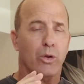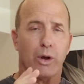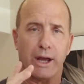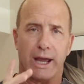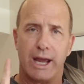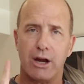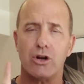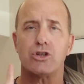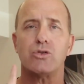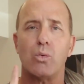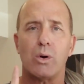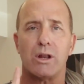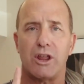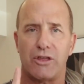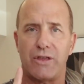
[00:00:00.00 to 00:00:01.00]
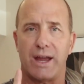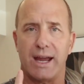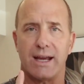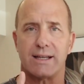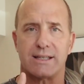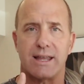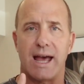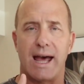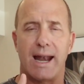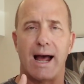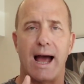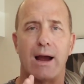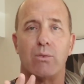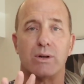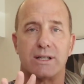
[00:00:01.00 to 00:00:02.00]
here's one of the things that
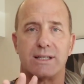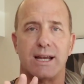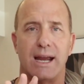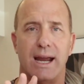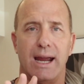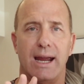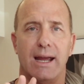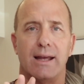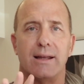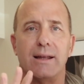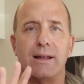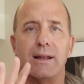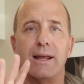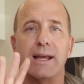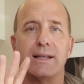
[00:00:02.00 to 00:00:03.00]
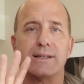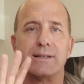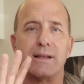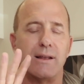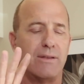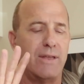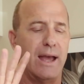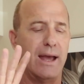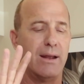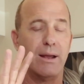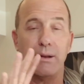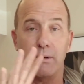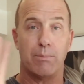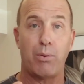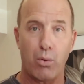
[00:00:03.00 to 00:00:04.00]
I would say is that
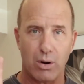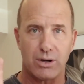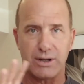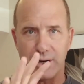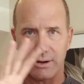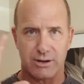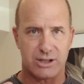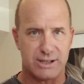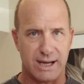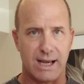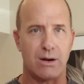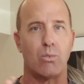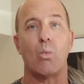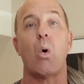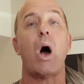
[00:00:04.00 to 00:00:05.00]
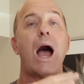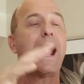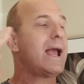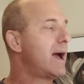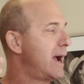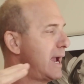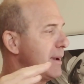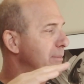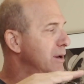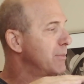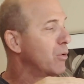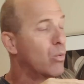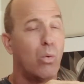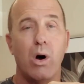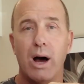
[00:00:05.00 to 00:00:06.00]
it's important to understand why I am,
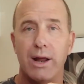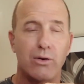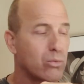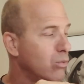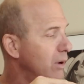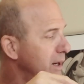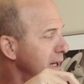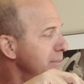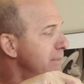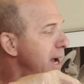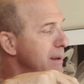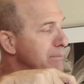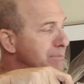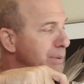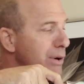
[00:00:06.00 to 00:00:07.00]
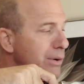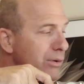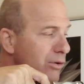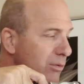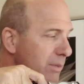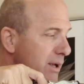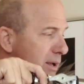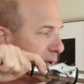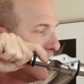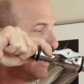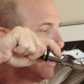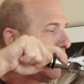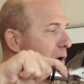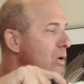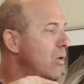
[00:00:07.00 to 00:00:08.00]
number 1, running my boom
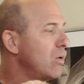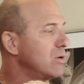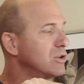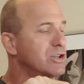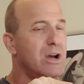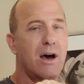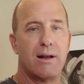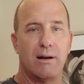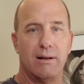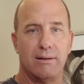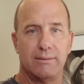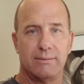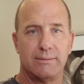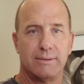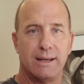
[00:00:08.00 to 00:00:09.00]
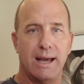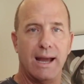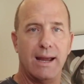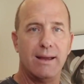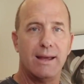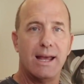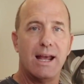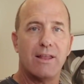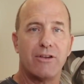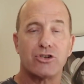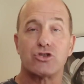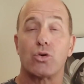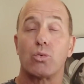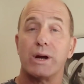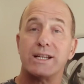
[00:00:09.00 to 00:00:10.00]
horizontal. Okay?
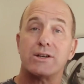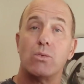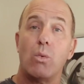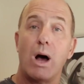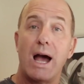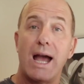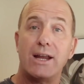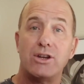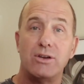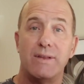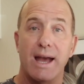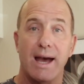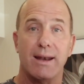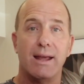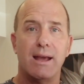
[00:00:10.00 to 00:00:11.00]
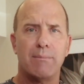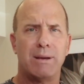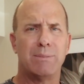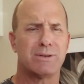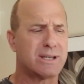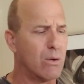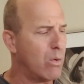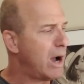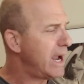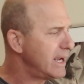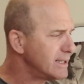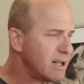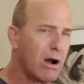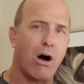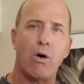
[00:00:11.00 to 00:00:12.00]
There's a reason why I do that. People say, why
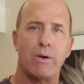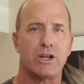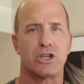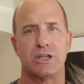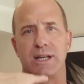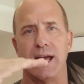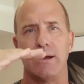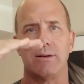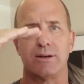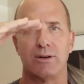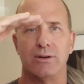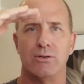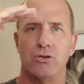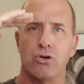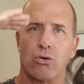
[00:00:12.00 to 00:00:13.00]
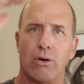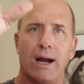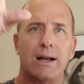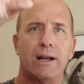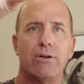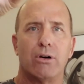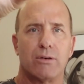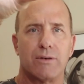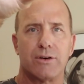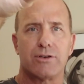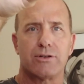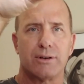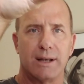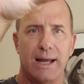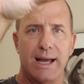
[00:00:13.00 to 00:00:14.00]
is it always directly over
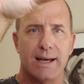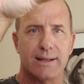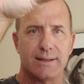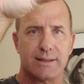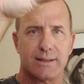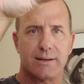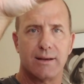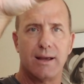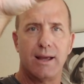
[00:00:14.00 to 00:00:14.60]
your lens?